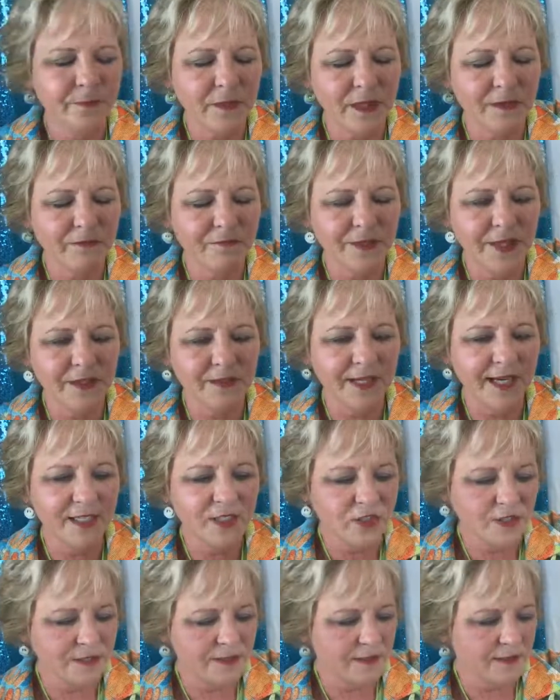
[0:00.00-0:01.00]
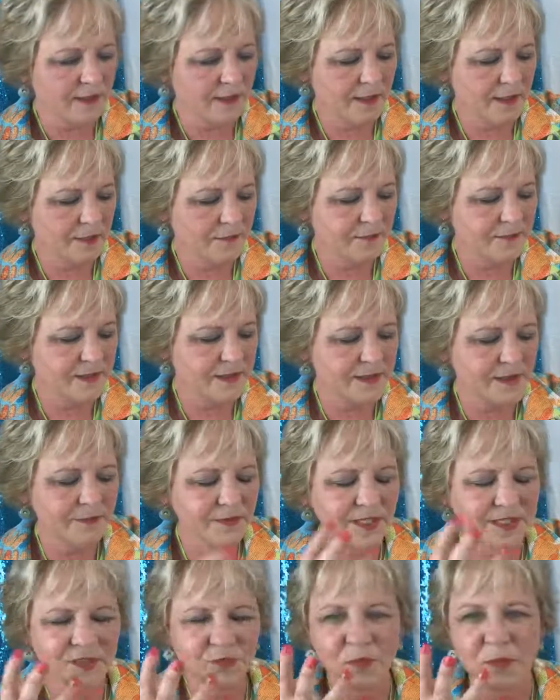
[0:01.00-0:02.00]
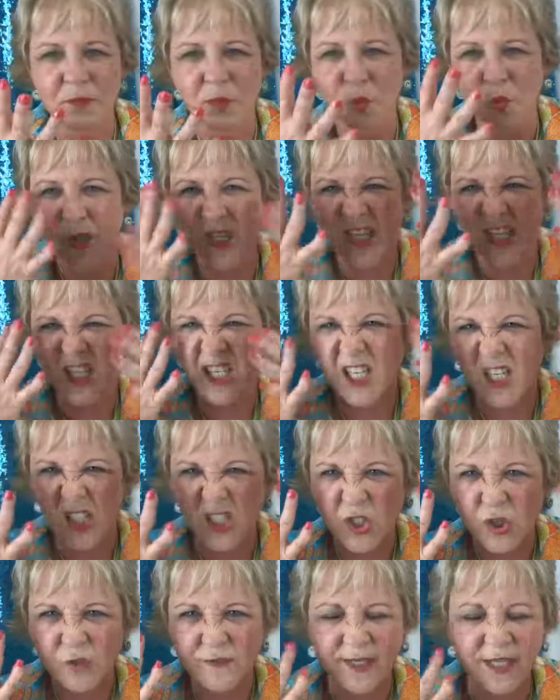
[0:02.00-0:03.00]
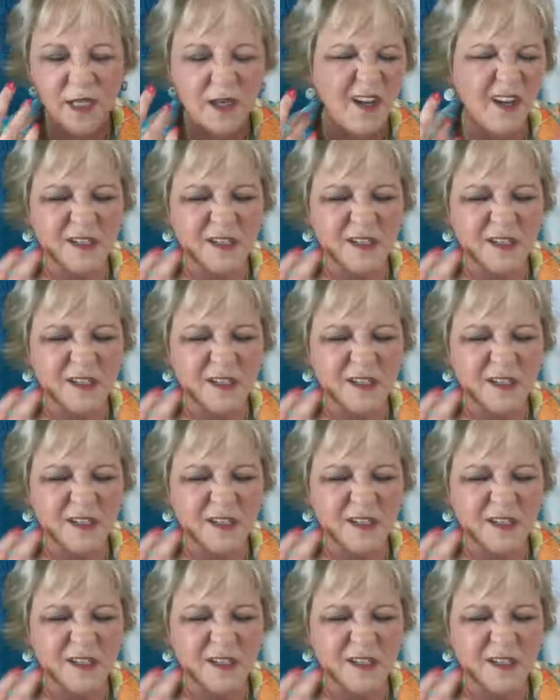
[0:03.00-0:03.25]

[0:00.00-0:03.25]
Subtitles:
a foundation. Sometimes women will get color and they go,